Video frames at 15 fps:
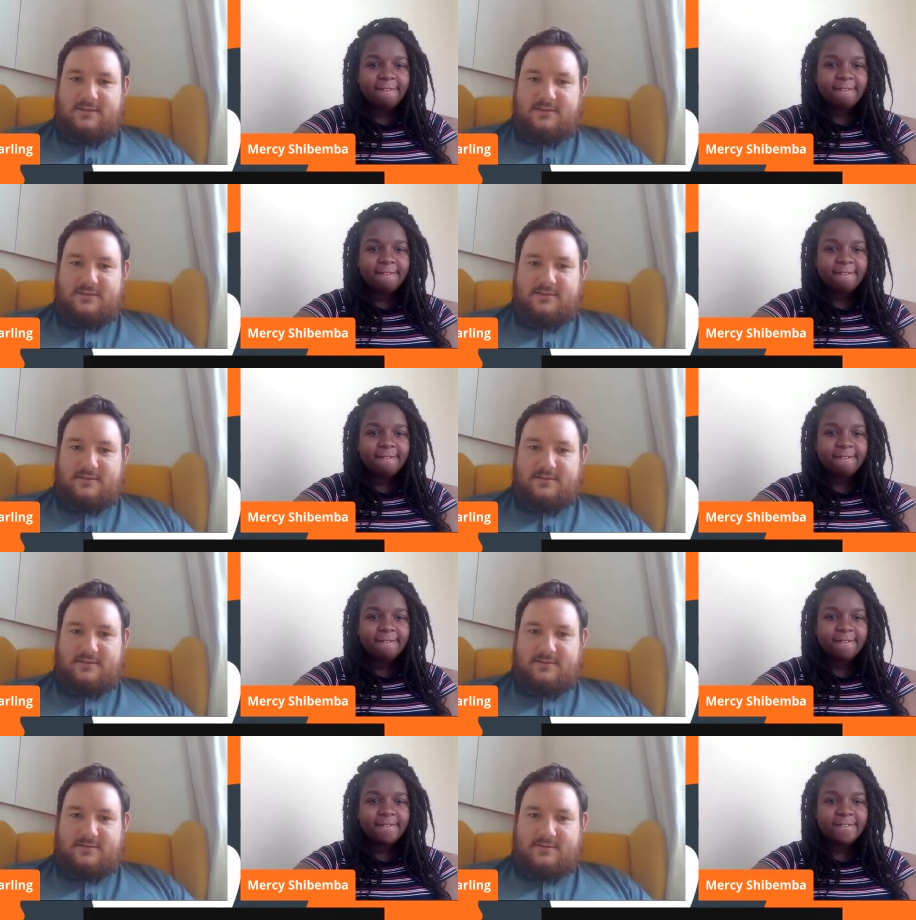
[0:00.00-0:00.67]

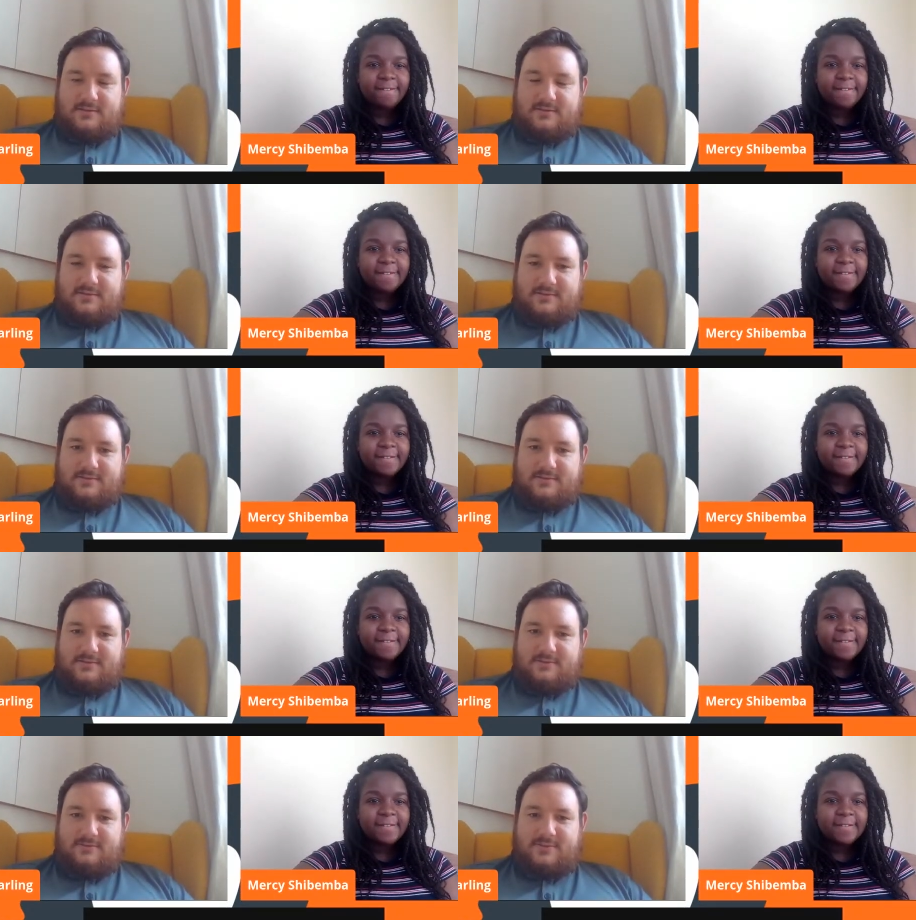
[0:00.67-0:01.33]

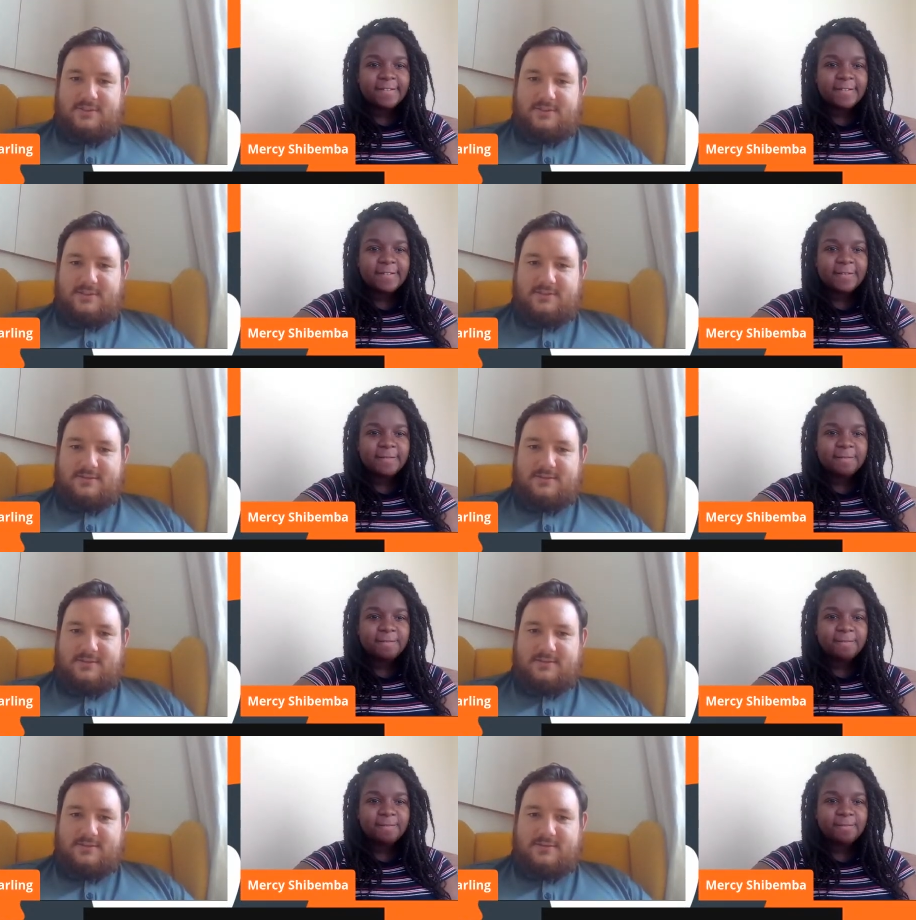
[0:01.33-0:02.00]

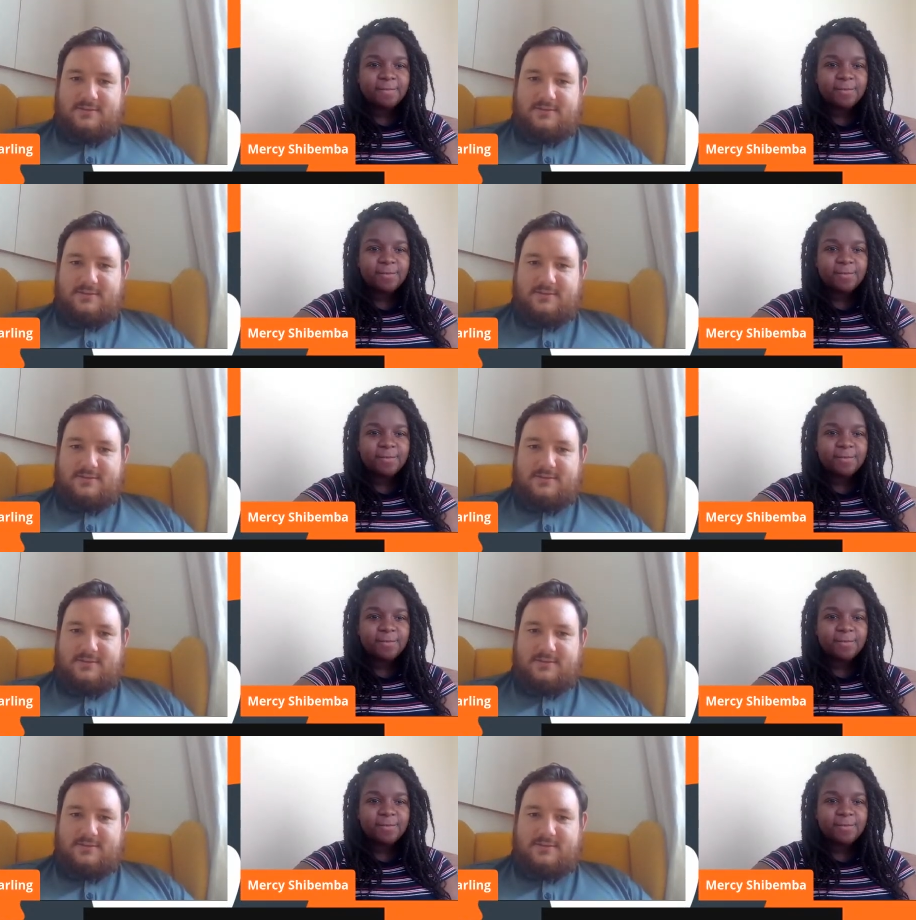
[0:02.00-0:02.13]
(silence)